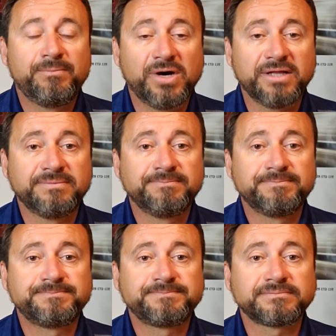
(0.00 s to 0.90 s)
But
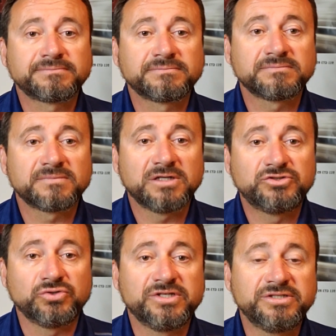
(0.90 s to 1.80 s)

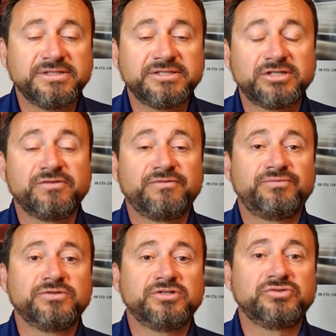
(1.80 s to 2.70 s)
so these are
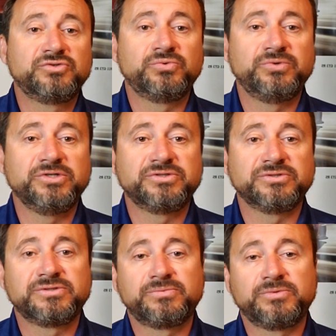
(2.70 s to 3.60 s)
the two
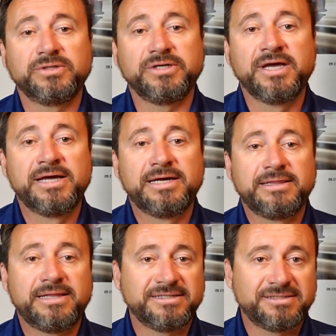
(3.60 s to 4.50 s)
reasons really
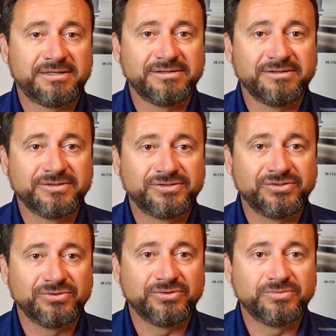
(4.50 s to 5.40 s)
that I started this
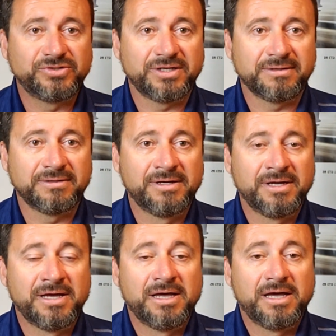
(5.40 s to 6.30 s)
YouTube channel.
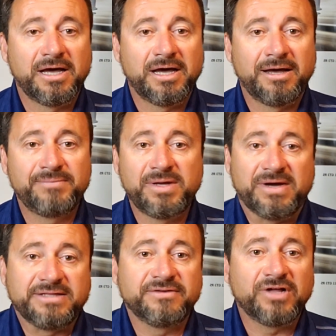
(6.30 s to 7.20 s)
It
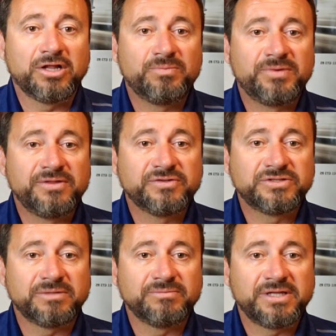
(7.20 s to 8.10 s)
might develop into
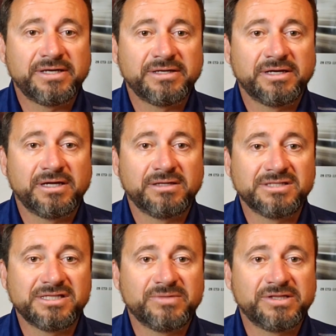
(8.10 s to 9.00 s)
something a
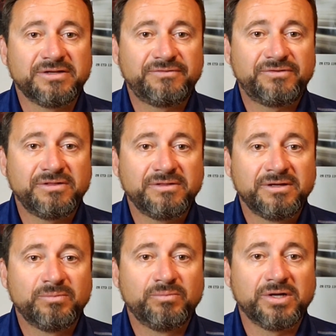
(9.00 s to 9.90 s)
little bit different,
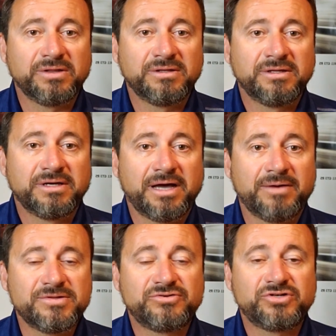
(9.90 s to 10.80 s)
but
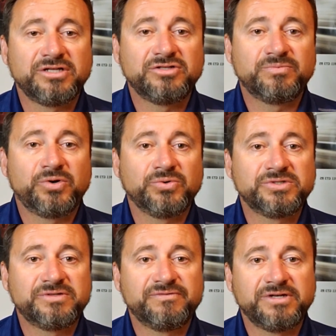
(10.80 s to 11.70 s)
I want to try to
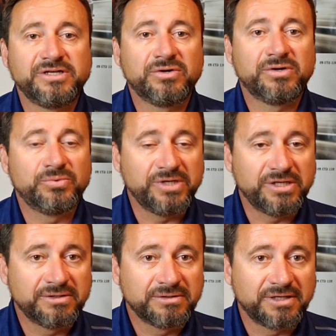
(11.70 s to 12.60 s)
post a video a
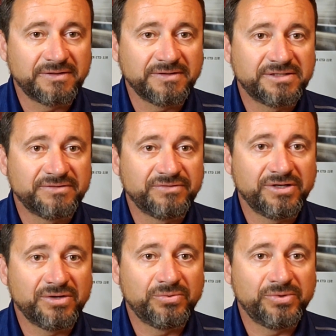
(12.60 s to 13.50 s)
week, at least a
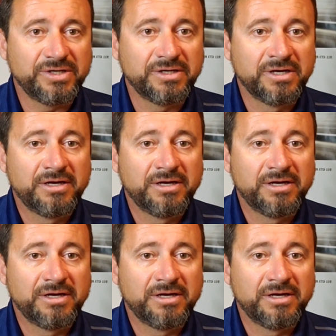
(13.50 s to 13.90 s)
video a week,